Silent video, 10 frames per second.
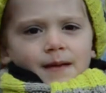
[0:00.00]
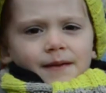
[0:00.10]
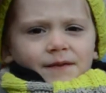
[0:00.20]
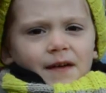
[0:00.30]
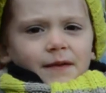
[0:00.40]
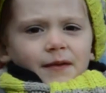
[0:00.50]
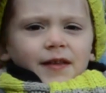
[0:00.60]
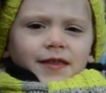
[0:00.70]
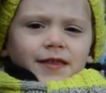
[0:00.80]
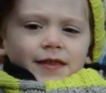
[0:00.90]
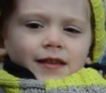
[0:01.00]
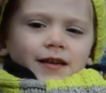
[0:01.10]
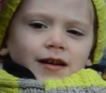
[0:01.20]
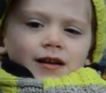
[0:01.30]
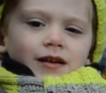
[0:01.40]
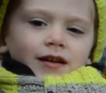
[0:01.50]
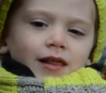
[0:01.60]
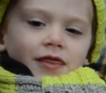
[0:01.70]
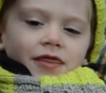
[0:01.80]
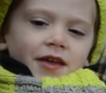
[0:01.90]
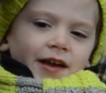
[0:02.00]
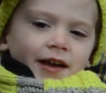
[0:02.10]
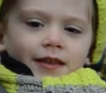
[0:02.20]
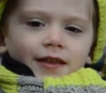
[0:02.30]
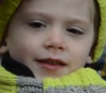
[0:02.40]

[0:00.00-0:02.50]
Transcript: My favorite thing in